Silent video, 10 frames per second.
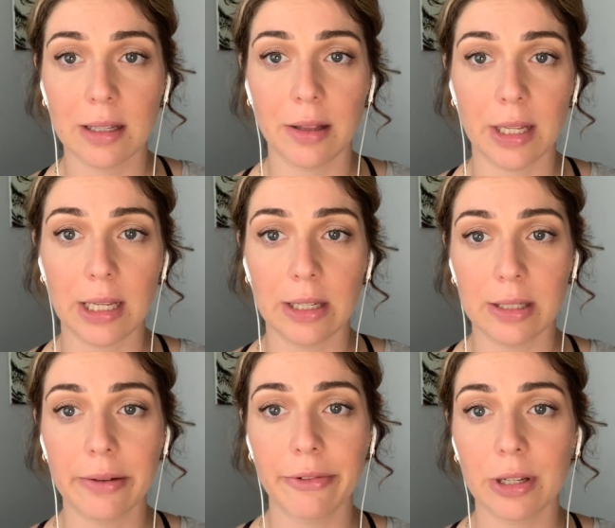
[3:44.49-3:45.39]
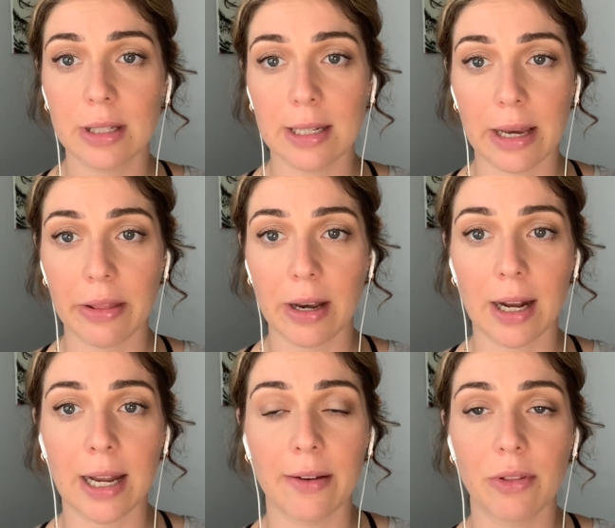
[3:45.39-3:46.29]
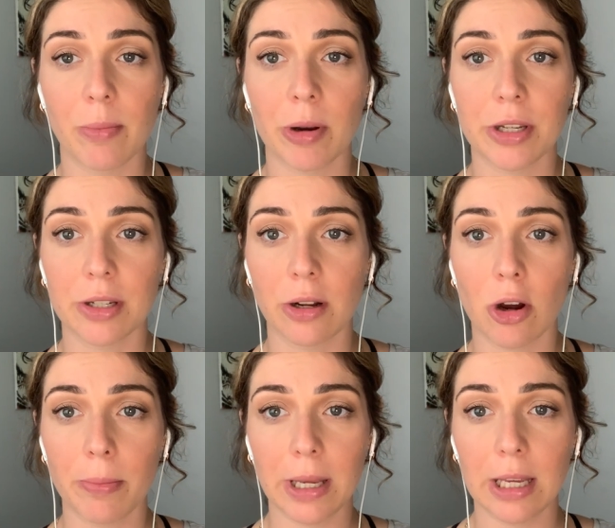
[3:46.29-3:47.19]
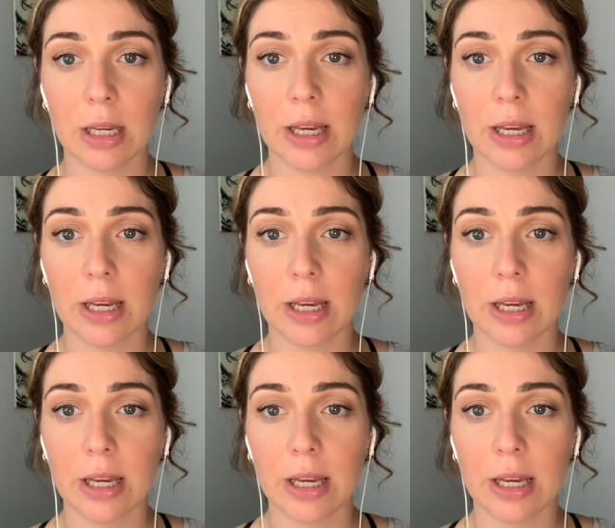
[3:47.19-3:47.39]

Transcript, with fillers: the difference now that I have the printed copy